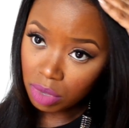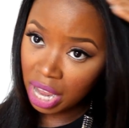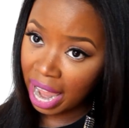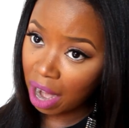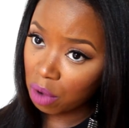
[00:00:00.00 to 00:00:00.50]

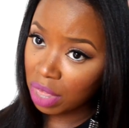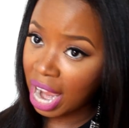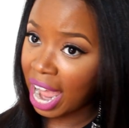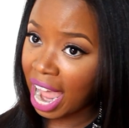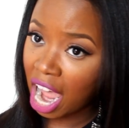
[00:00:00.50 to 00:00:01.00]
hair that
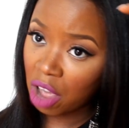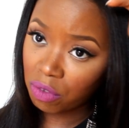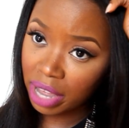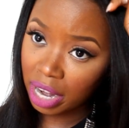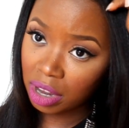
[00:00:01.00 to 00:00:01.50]
I
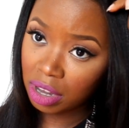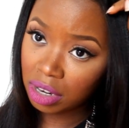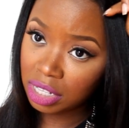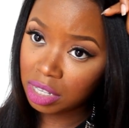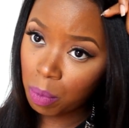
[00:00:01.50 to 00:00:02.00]
have, like,
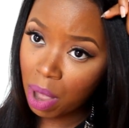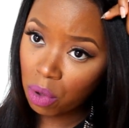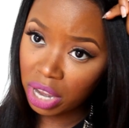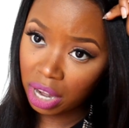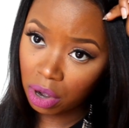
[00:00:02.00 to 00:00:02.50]
it's
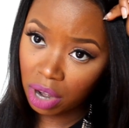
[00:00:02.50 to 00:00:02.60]
about here.